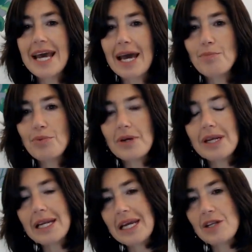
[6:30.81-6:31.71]
and put
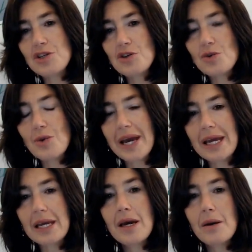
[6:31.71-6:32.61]
it into
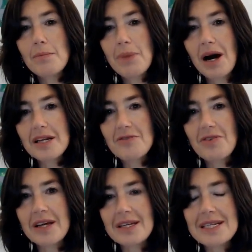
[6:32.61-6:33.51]
a bond
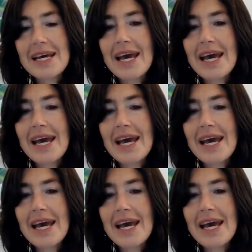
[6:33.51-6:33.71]
fund.